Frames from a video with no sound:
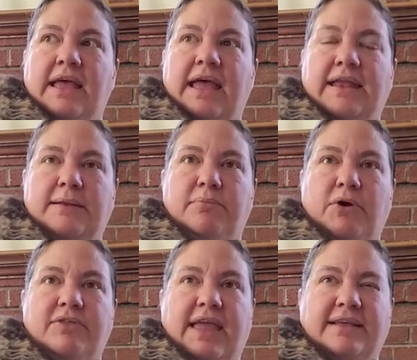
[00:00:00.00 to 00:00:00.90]
And in
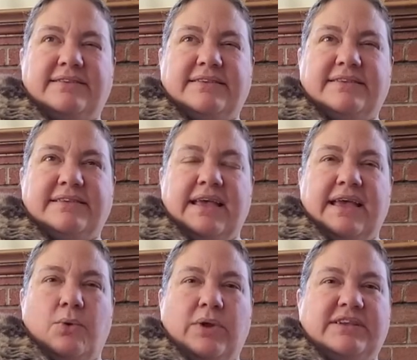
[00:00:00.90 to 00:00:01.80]
both cases,
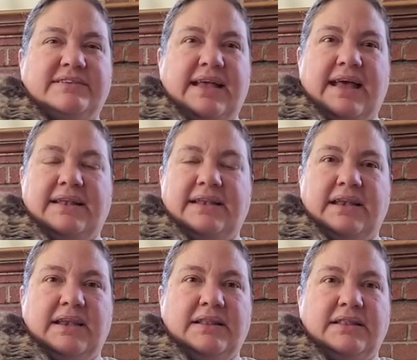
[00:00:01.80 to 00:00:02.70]
we just had
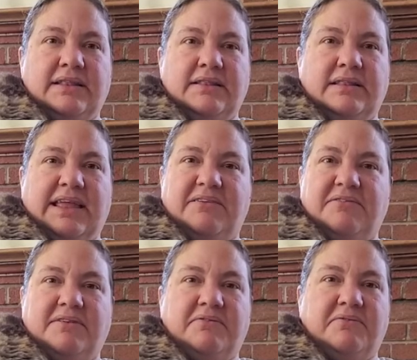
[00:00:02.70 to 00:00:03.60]
like
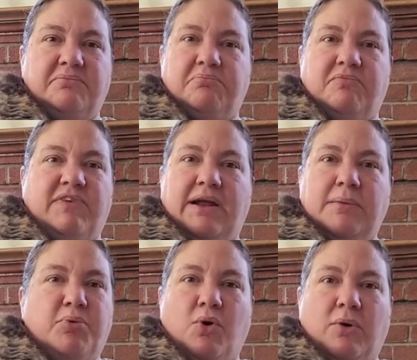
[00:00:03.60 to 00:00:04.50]
very
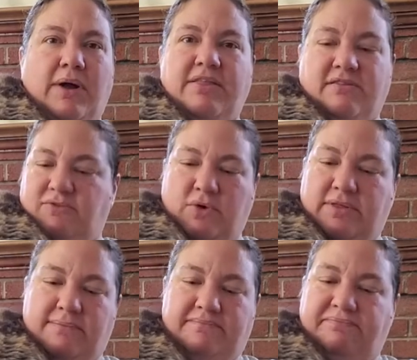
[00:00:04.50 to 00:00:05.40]
poor weather for
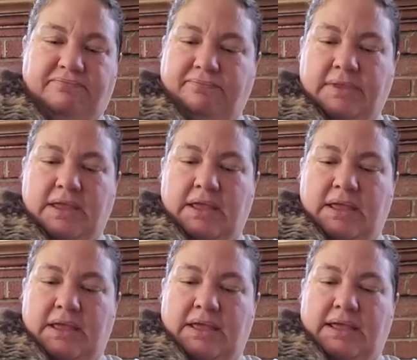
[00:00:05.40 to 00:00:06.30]
them.
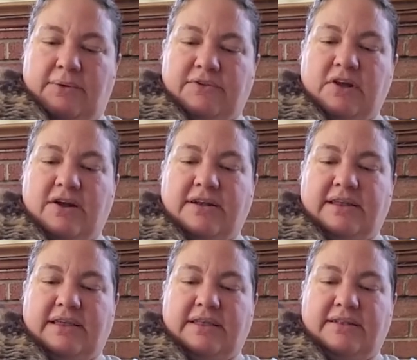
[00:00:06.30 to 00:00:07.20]
It was hard
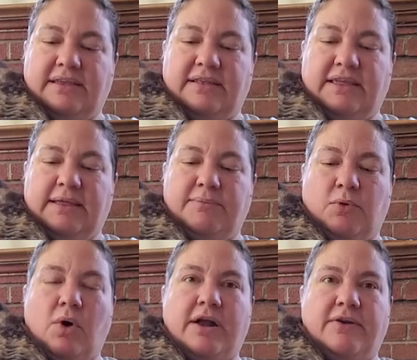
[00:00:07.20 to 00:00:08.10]
to keep the
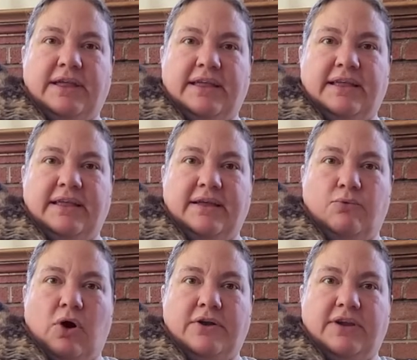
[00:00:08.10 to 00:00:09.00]

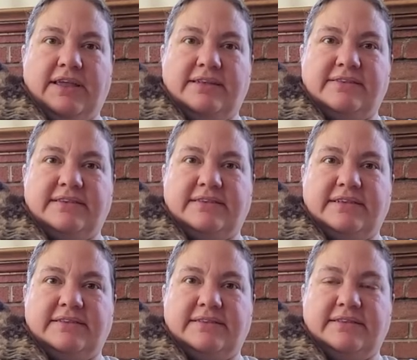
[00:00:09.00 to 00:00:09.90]
watering consistent.